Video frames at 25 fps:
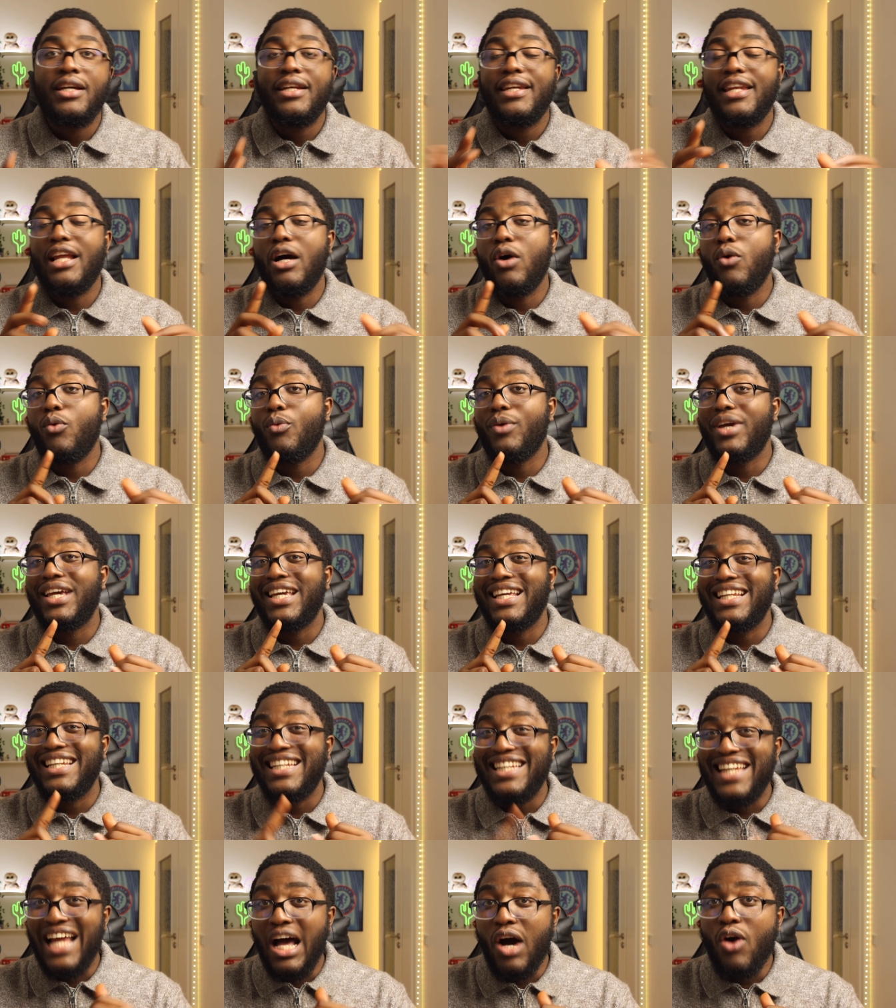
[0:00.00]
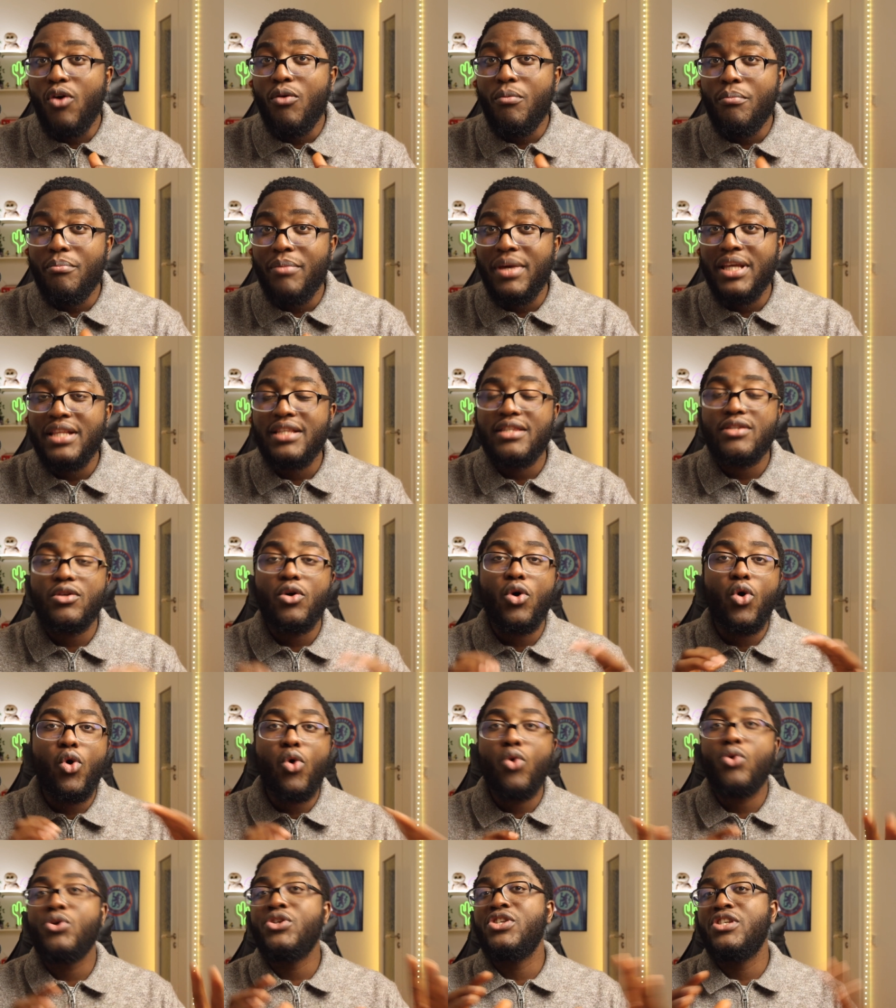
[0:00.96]
Now, we can now mint
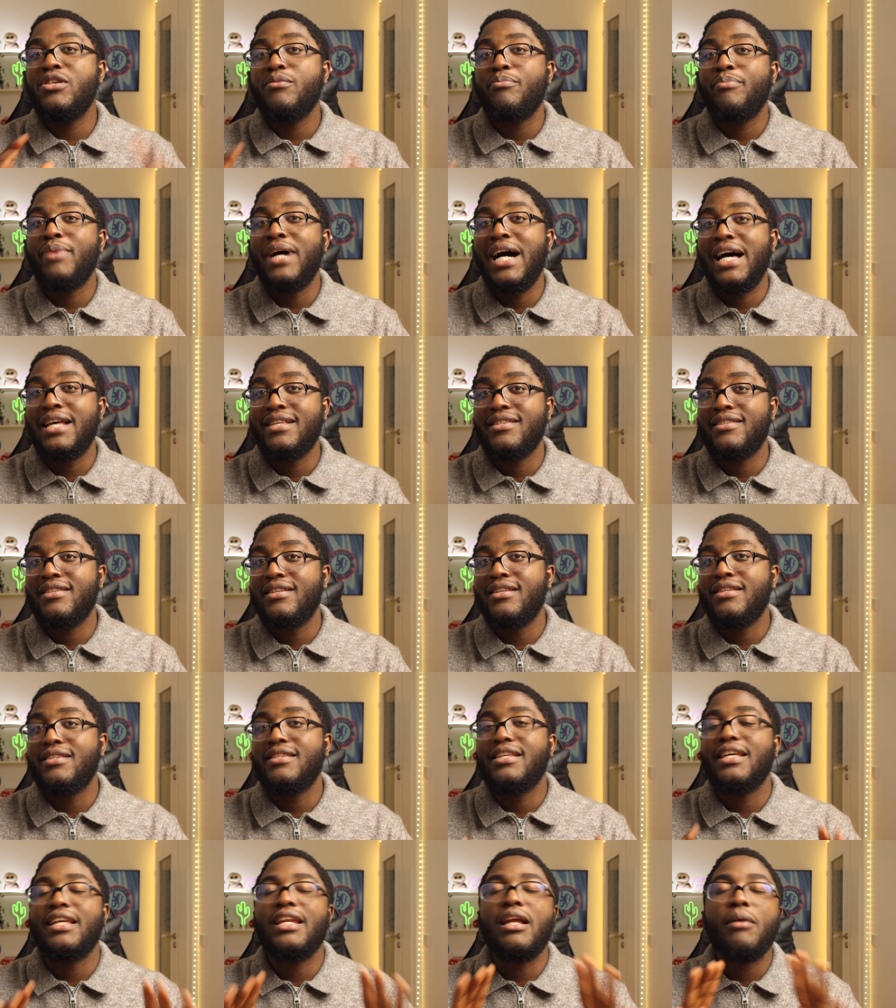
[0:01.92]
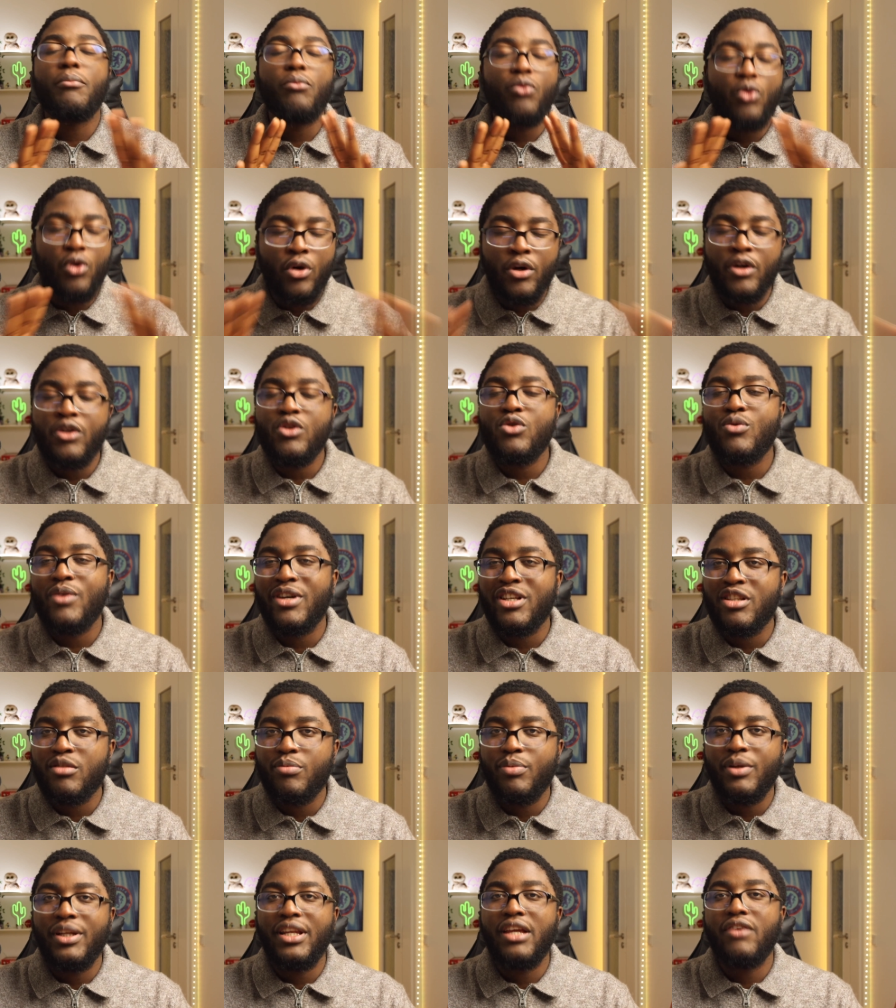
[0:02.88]
OG passes, and I'm going to
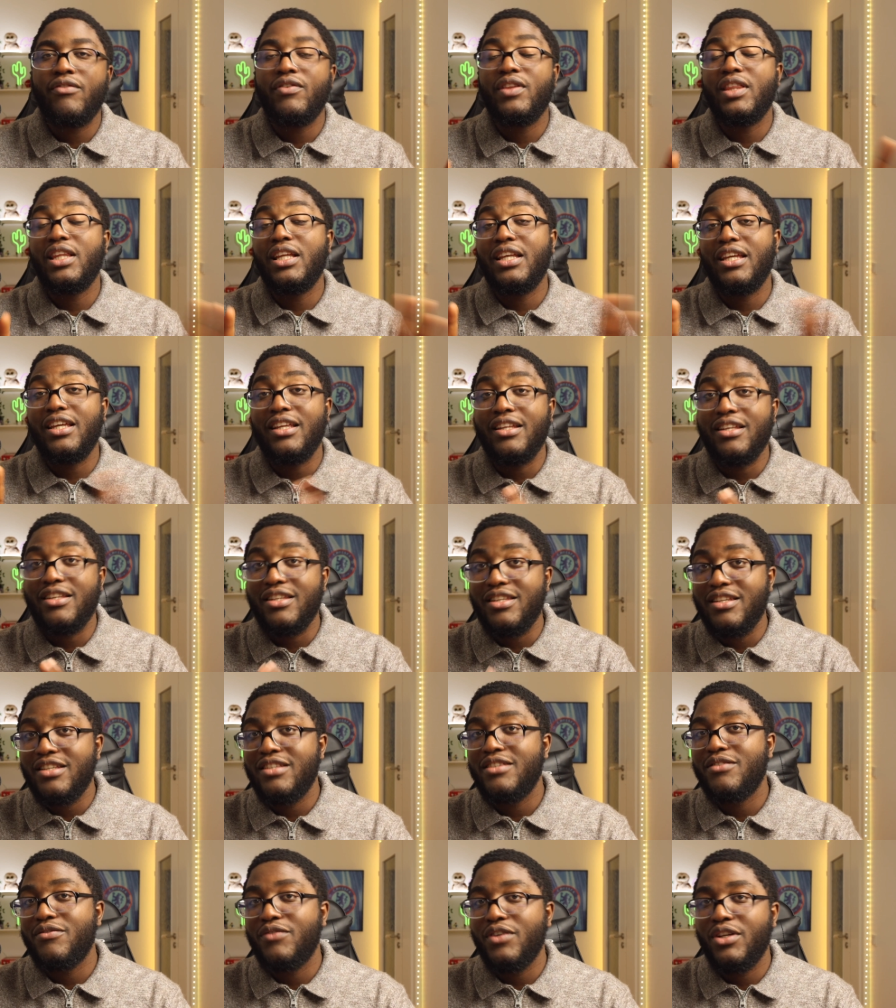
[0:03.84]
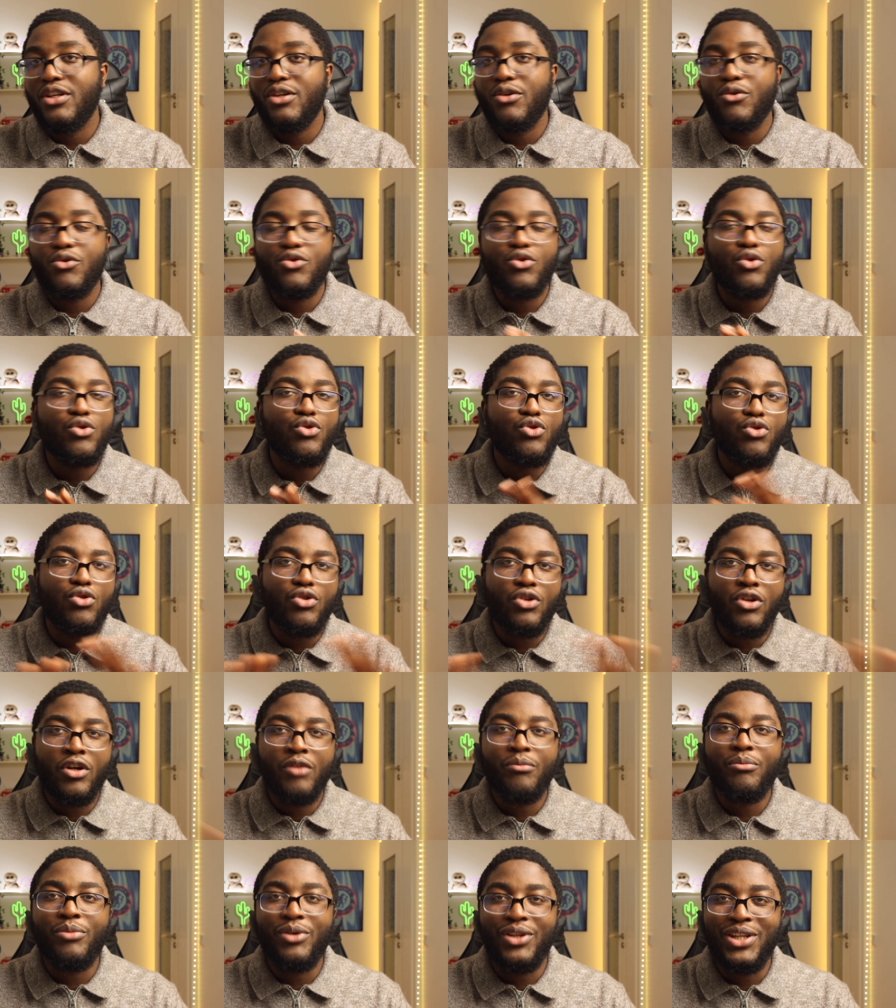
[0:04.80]
explain everything in this video, so do
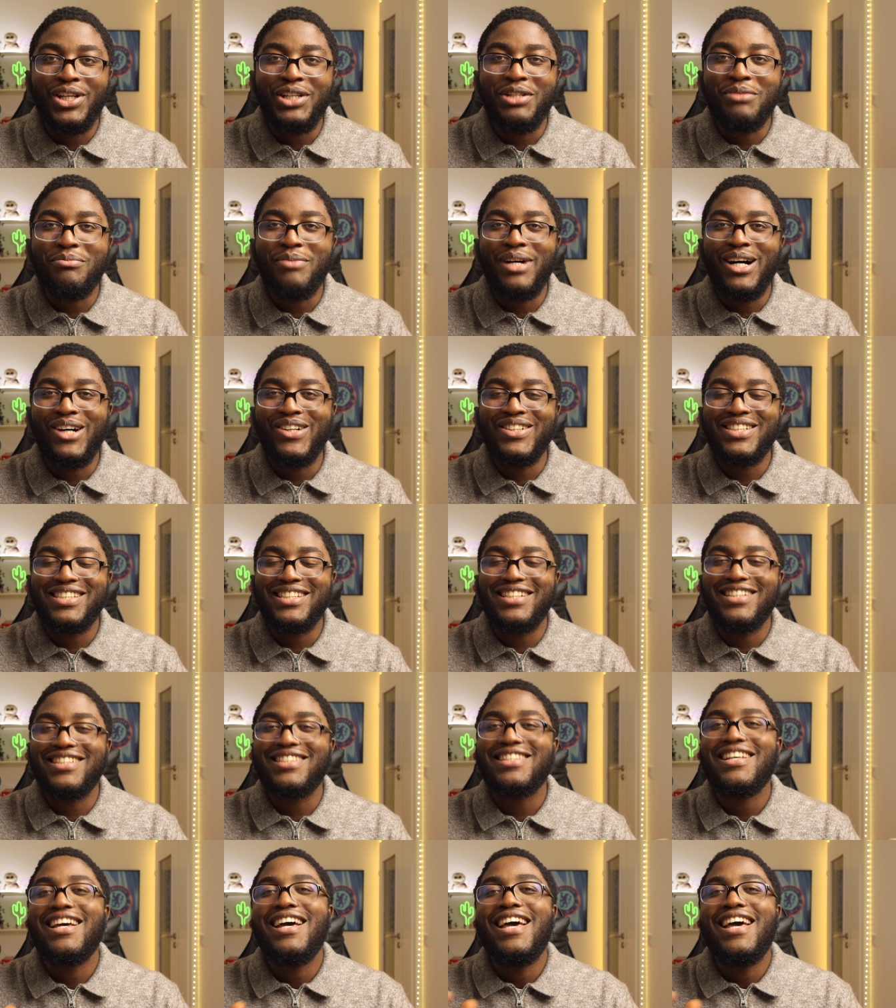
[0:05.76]
not bother about it.